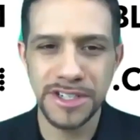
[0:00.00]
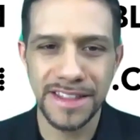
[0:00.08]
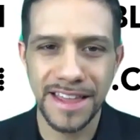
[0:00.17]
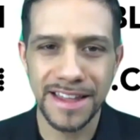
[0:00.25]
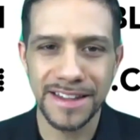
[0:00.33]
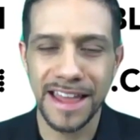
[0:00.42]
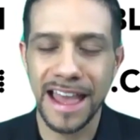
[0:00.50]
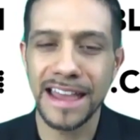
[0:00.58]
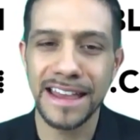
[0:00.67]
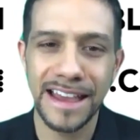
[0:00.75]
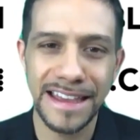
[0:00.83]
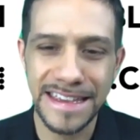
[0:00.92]
that.
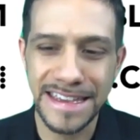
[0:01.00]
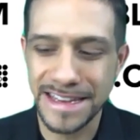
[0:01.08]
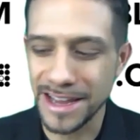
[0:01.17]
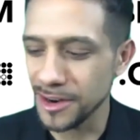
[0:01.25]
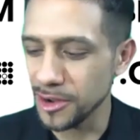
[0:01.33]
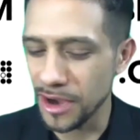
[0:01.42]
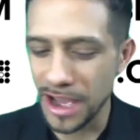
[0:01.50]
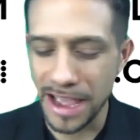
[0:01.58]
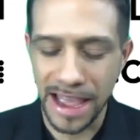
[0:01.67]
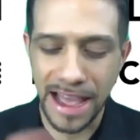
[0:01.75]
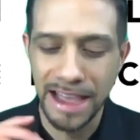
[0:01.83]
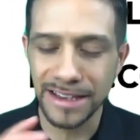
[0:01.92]
No,
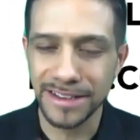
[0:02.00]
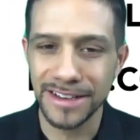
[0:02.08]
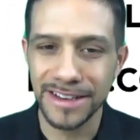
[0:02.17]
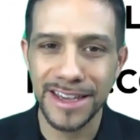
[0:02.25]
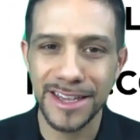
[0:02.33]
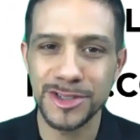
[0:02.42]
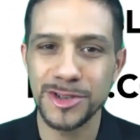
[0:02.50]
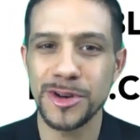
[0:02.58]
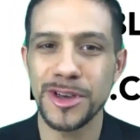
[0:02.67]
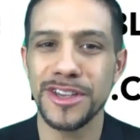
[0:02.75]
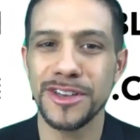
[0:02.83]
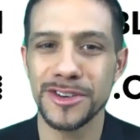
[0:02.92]
I enjoy
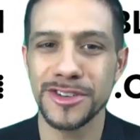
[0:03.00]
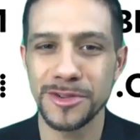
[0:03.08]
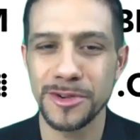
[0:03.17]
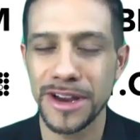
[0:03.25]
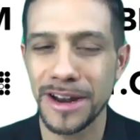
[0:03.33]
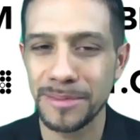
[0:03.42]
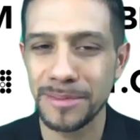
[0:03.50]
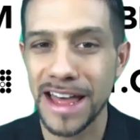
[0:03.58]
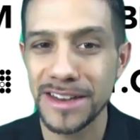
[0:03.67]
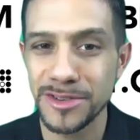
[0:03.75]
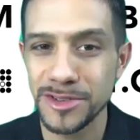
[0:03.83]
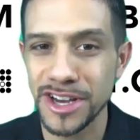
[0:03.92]
your story, and I'm
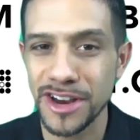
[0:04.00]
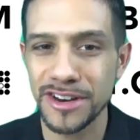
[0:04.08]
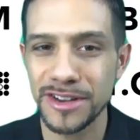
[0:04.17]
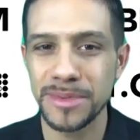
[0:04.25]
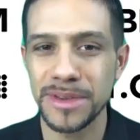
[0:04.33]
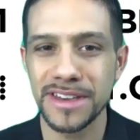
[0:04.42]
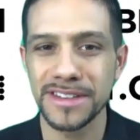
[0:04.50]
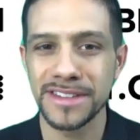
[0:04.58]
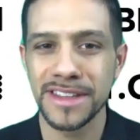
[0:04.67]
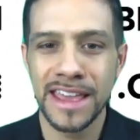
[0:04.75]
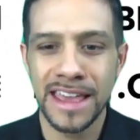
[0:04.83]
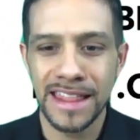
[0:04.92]
glad you shared it because
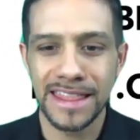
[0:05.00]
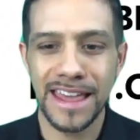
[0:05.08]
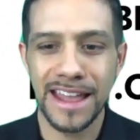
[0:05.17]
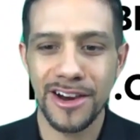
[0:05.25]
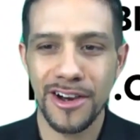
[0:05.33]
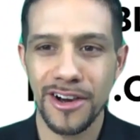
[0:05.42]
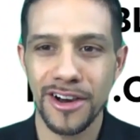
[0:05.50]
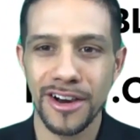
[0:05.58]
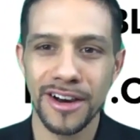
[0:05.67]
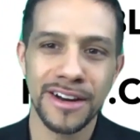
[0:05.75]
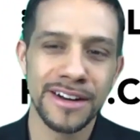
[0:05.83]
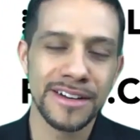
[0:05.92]
there
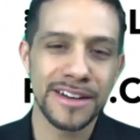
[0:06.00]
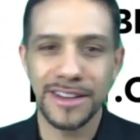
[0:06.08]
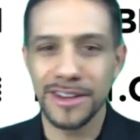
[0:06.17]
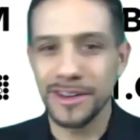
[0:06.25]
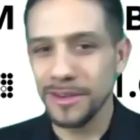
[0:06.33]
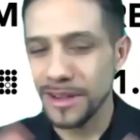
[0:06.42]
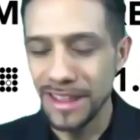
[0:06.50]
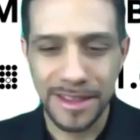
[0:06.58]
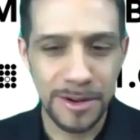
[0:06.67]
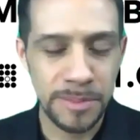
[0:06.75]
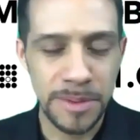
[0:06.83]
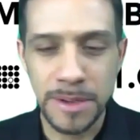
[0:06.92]
are,
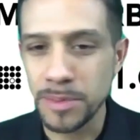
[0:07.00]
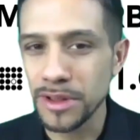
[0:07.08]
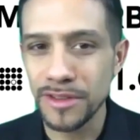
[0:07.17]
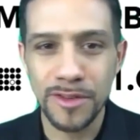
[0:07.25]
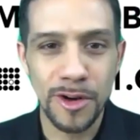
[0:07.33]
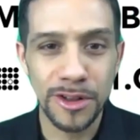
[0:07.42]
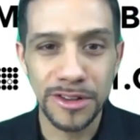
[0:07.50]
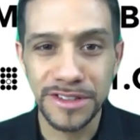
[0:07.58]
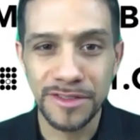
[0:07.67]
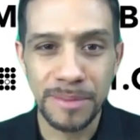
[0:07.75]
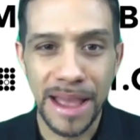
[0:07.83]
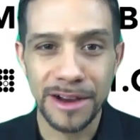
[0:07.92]
there are people of all
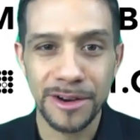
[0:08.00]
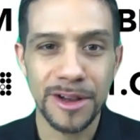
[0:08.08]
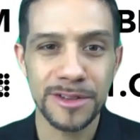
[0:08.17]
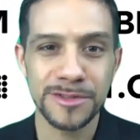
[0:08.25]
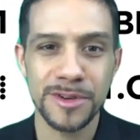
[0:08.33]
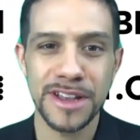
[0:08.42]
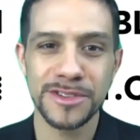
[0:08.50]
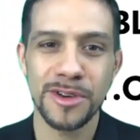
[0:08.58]
different backgrounds, right?